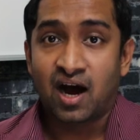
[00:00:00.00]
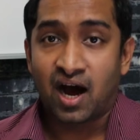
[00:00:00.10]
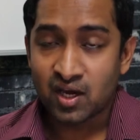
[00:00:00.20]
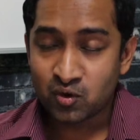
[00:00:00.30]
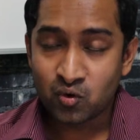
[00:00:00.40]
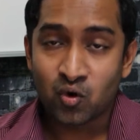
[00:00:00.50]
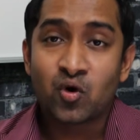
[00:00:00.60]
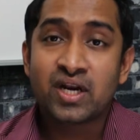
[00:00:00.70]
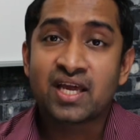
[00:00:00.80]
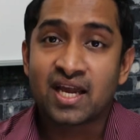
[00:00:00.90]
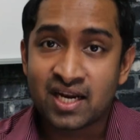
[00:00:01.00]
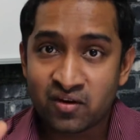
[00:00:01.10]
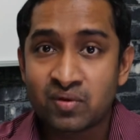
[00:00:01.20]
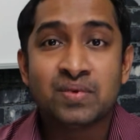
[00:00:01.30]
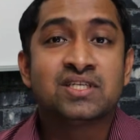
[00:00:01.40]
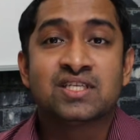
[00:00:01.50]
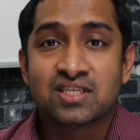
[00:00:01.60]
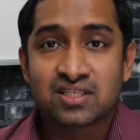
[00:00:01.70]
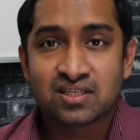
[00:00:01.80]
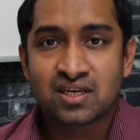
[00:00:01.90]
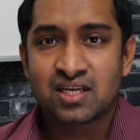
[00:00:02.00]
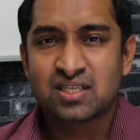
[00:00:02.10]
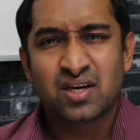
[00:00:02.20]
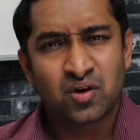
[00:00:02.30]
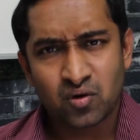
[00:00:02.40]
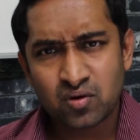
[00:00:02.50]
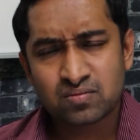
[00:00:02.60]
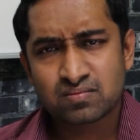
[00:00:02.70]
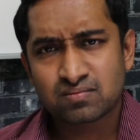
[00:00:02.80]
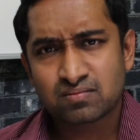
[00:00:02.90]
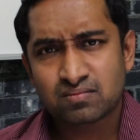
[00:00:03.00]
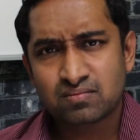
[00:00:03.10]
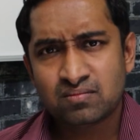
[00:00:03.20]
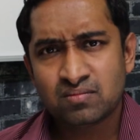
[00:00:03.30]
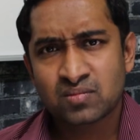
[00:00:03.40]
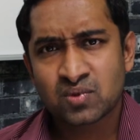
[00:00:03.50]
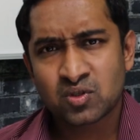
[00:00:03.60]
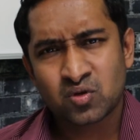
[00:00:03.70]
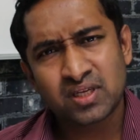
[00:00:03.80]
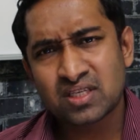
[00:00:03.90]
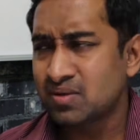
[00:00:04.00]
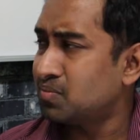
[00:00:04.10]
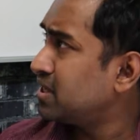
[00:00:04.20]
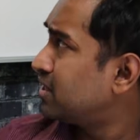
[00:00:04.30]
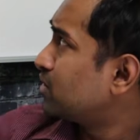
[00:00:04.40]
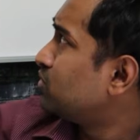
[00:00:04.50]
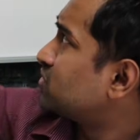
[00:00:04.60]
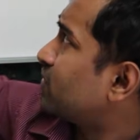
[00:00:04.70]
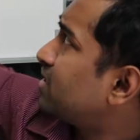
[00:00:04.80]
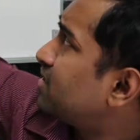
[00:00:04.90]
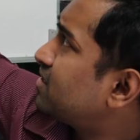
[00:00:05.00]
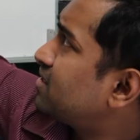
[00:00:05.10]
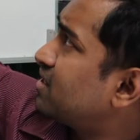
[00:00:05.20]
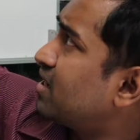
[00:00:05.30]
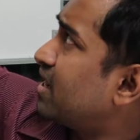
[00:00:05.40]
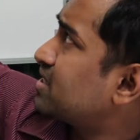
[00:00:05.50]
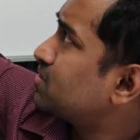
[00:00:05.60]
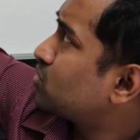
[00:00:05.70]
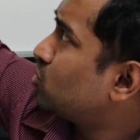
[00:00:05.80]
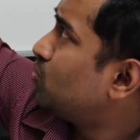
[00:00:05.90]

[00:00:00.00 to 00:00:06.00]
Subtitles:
Are you owning any of the businesses? And he said, no. So I just simply drew this one and I asked him, so